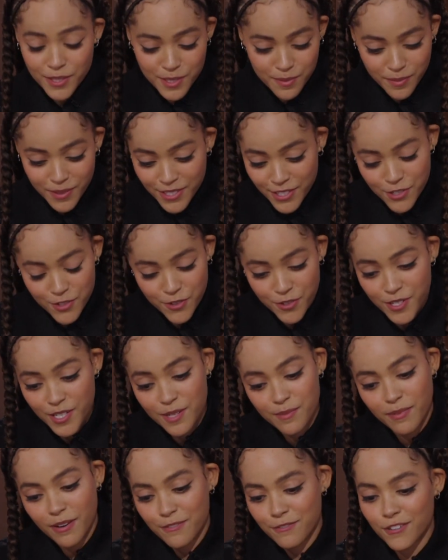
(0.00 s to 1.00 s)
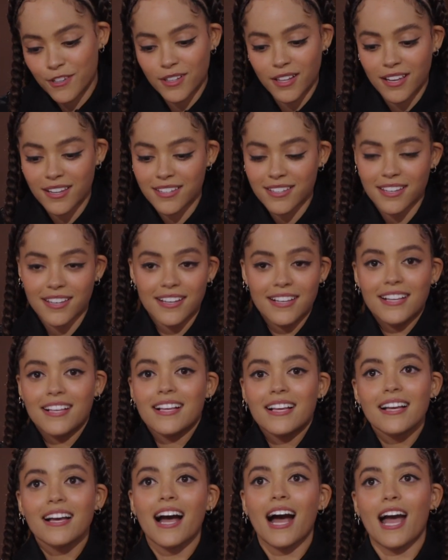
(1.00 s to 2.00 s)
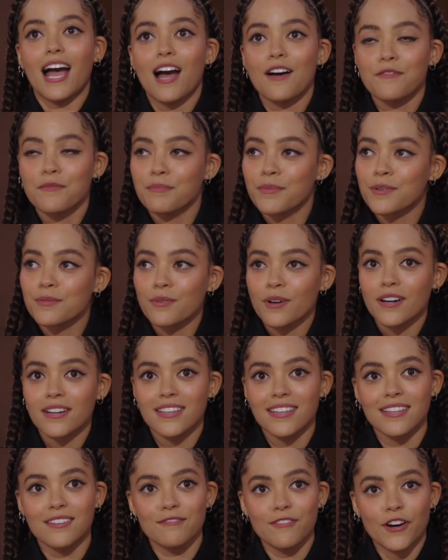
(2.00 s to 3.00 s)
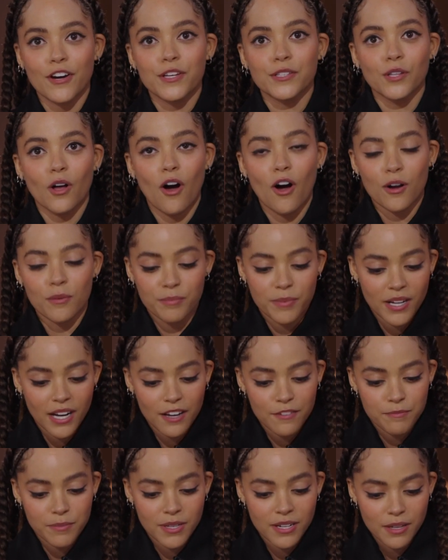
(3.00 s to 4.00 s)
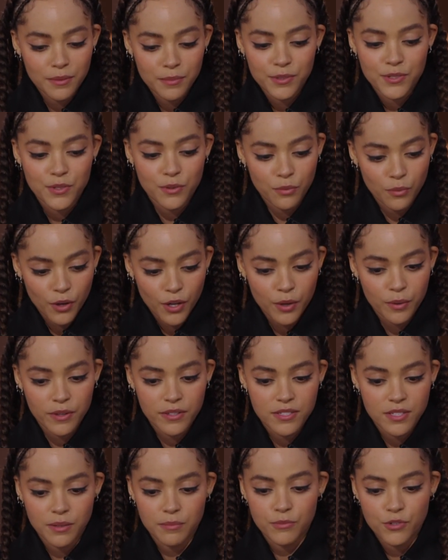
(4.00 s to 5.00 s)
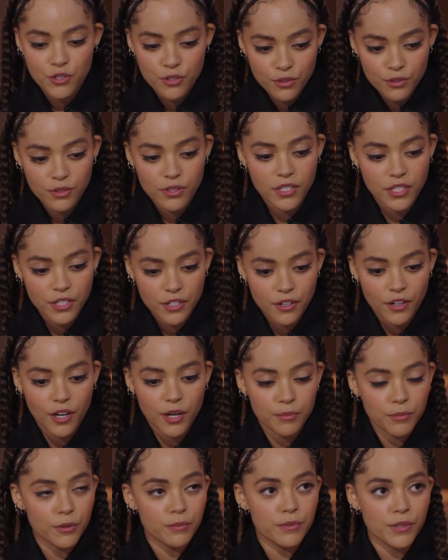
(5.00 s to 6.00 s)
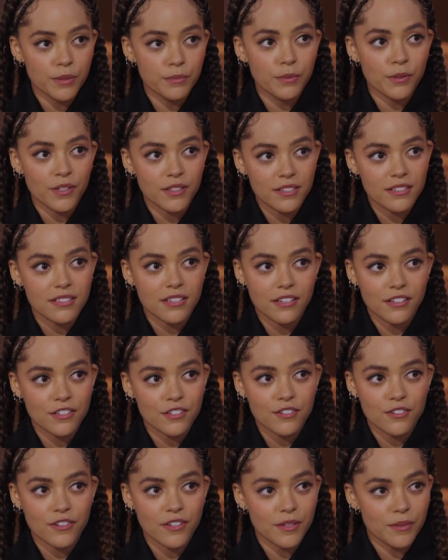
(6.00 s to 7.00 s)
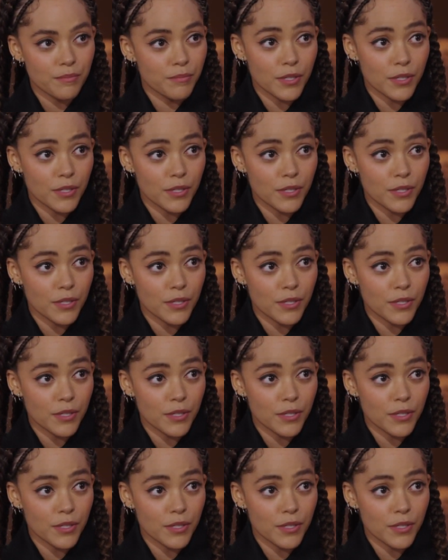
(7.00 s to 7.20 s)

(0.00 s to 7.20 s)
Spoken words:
It's been a dream. I feel like I haven't been working very long, but I've been able to work with some truly incredible people in this industry.